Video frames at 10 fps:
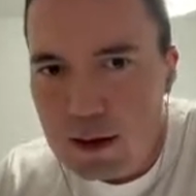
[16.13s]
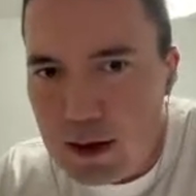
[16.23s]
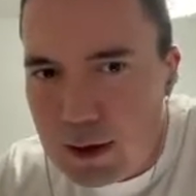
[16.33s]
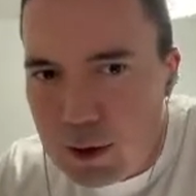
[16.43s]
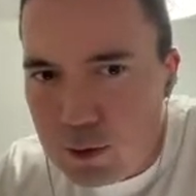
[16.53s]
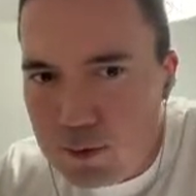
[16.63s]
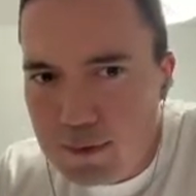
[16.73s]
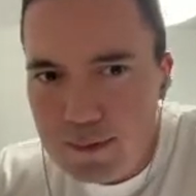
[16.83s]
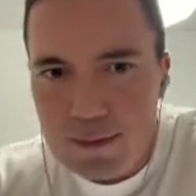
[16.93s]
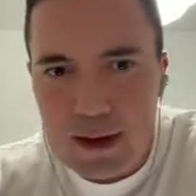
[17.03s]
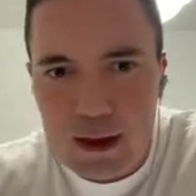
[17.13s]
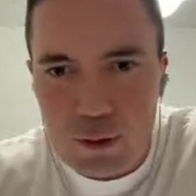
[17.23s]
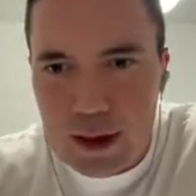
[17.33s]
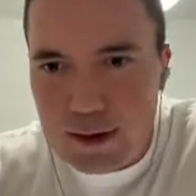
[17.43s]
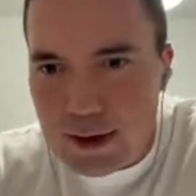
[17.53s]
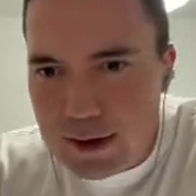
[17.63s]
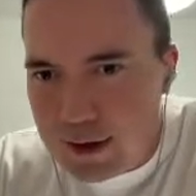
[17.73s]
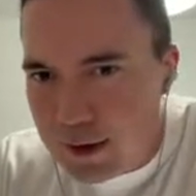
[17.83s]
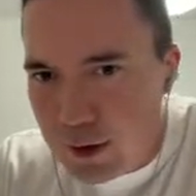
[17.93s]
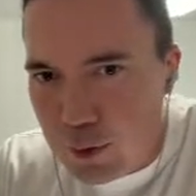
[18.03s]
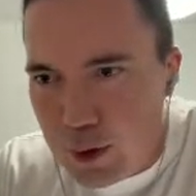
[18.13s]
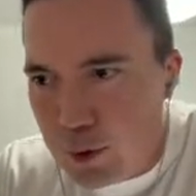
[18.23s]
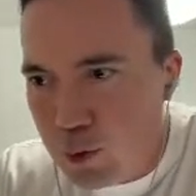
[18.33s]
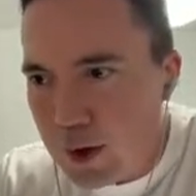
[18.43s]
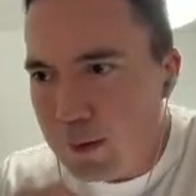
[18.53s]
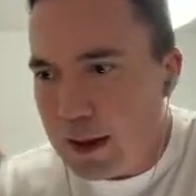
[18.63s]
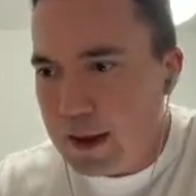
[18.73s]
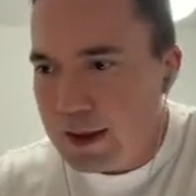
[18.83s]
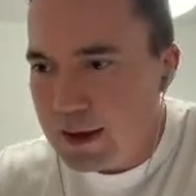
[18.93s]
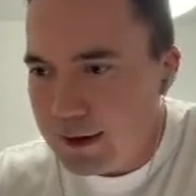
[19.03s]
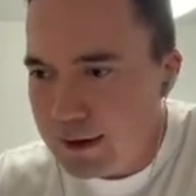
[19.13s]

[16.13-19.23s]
Hello. Okay, let's start within 1 minute.